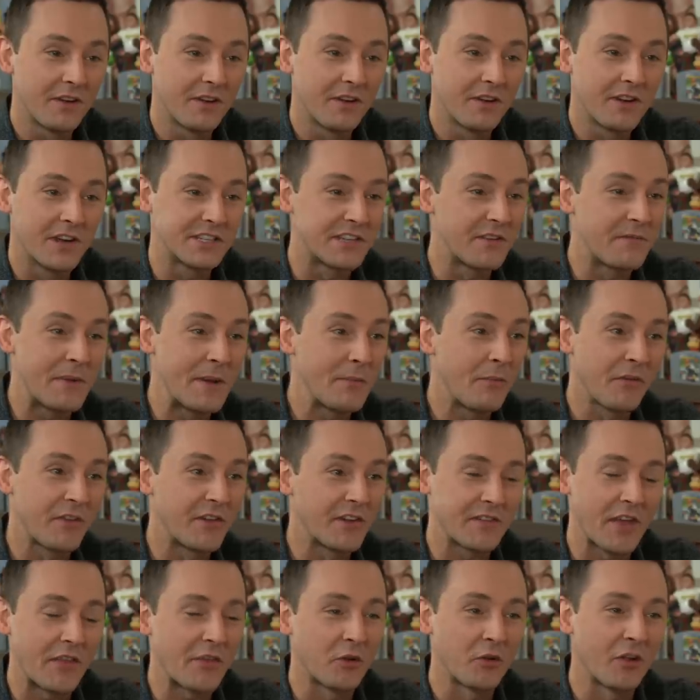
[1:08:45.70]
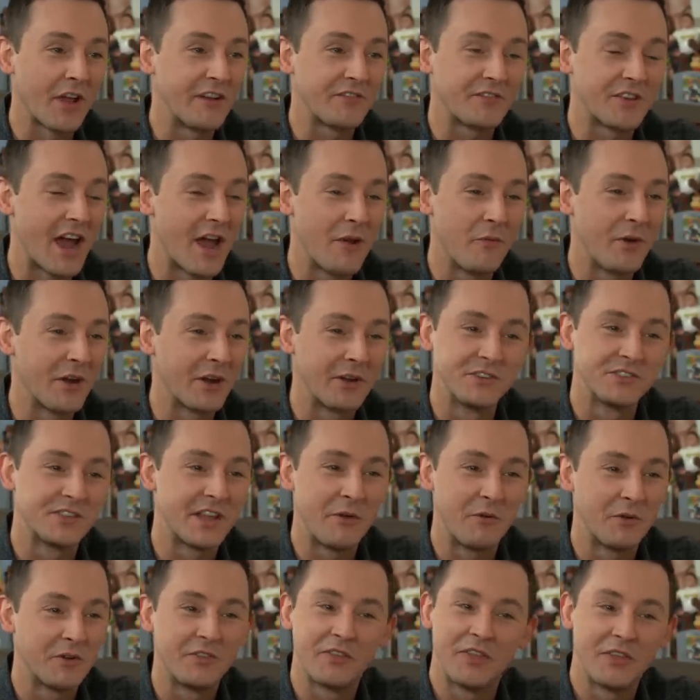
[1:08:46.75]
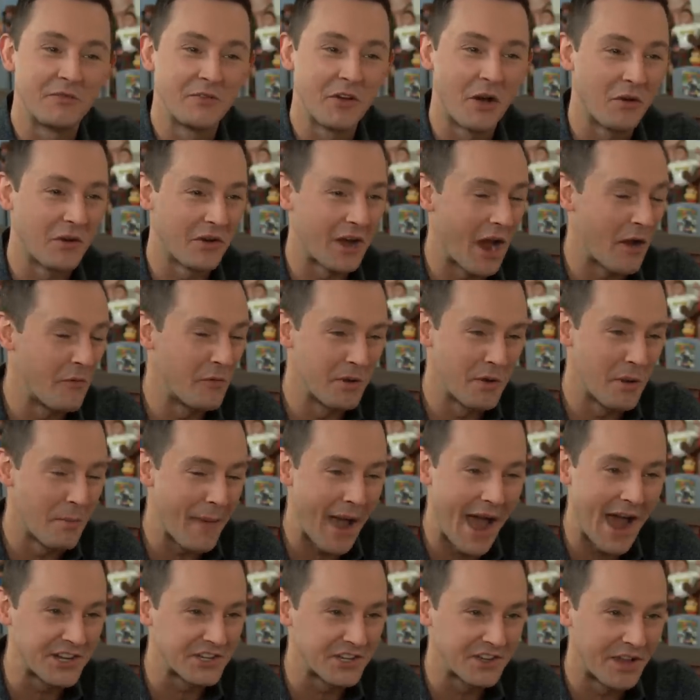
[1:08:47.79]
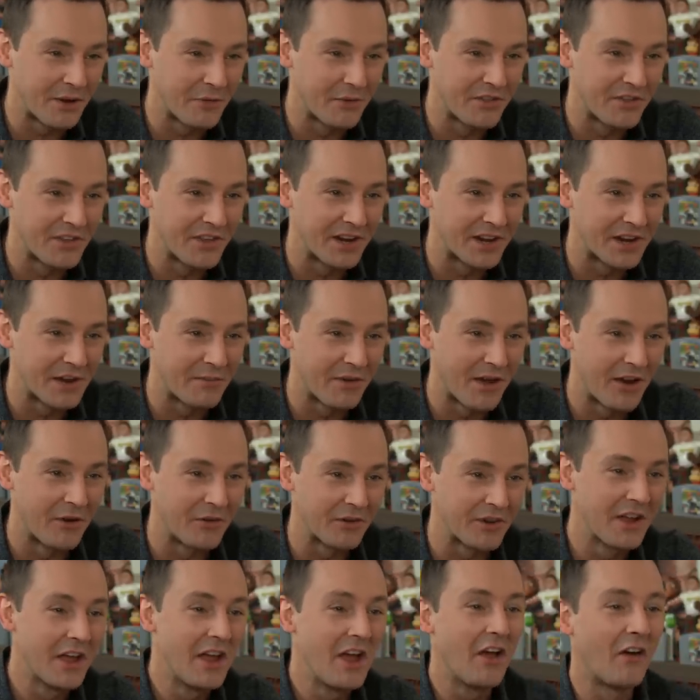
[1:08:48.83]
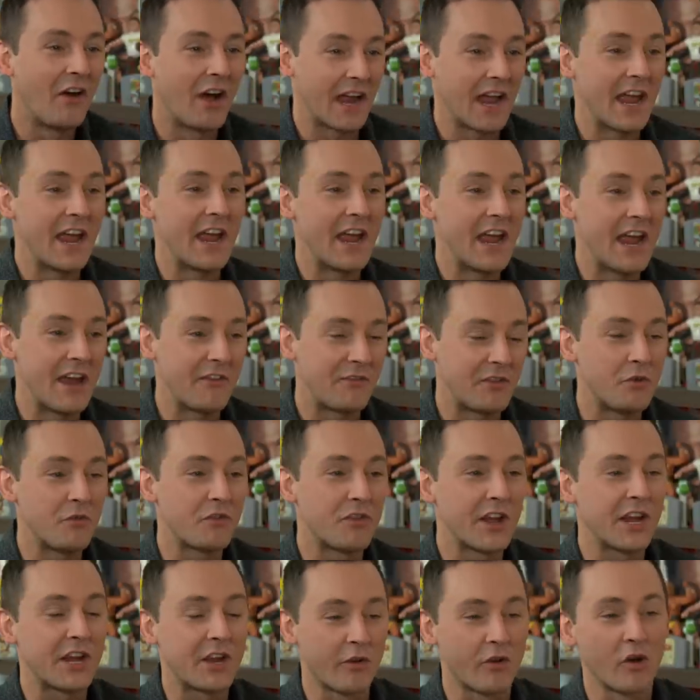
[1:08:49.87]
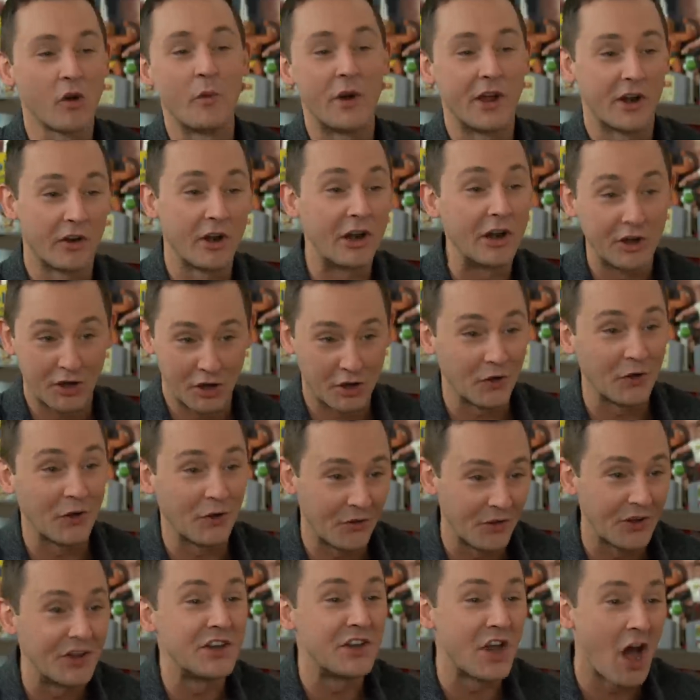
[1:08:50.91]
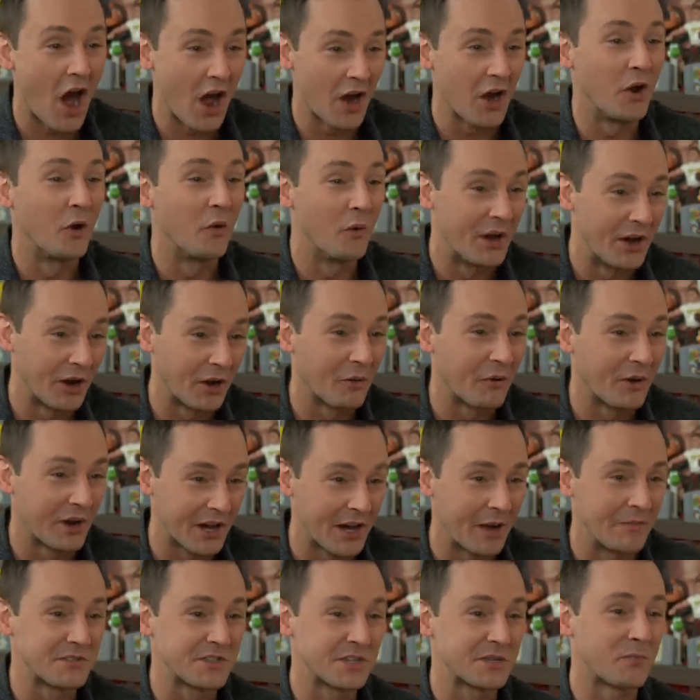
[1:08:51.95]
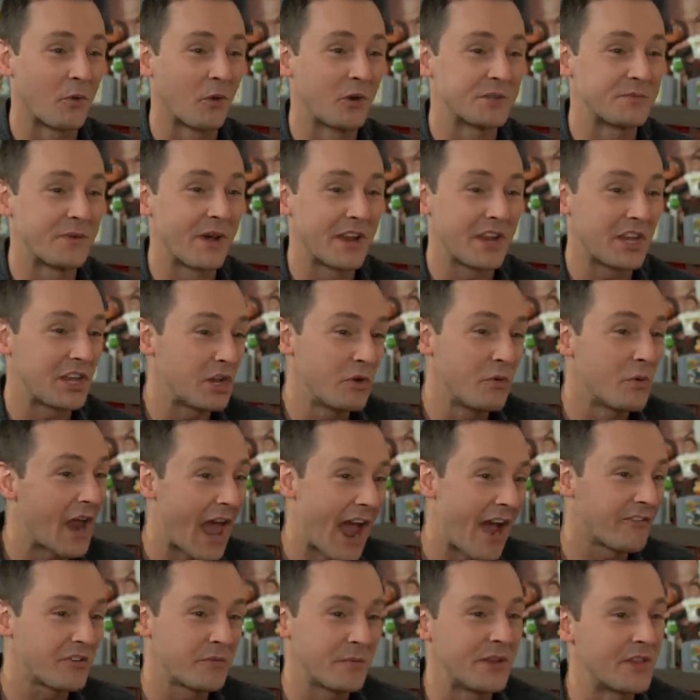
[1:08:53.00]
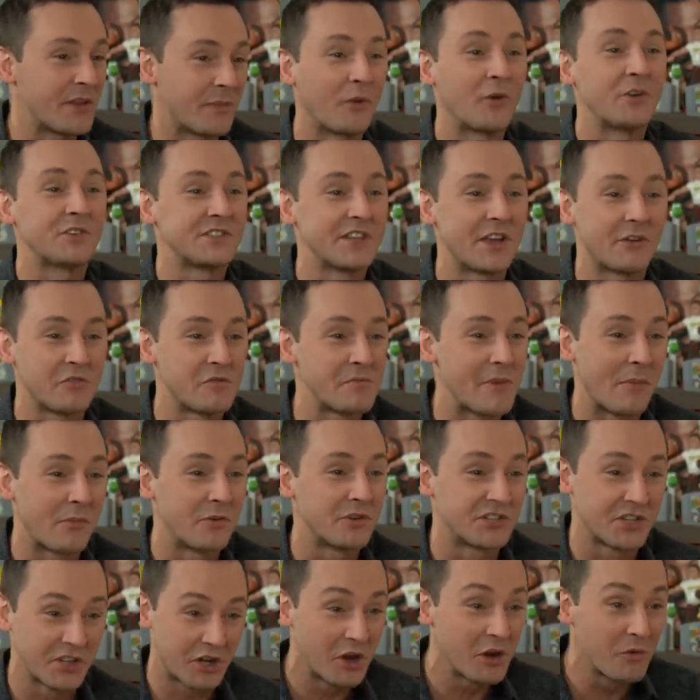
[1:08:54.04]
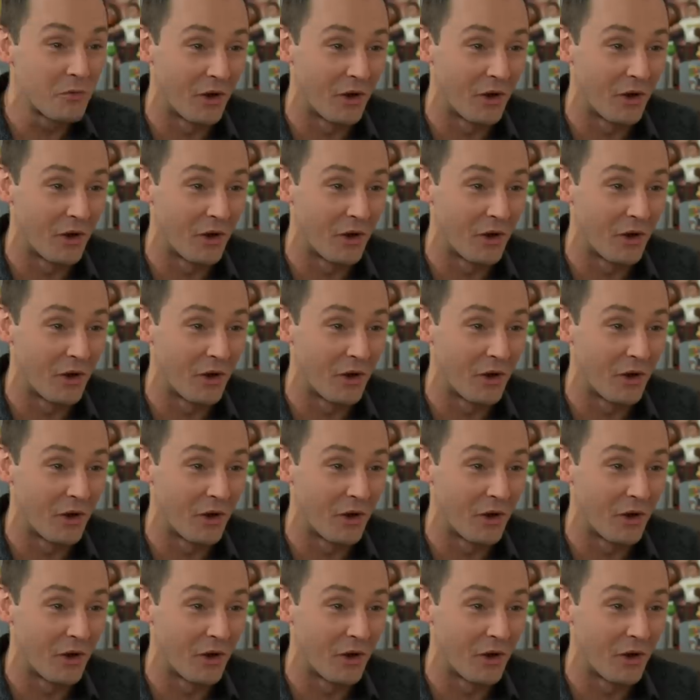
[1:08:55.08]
Because if people think that they're lifetime winners, they would, I would imagine they would think about, like, if you think you're a winner and you're clearly not a winner when it comes to sports betting, you would have to be the person that remembers the good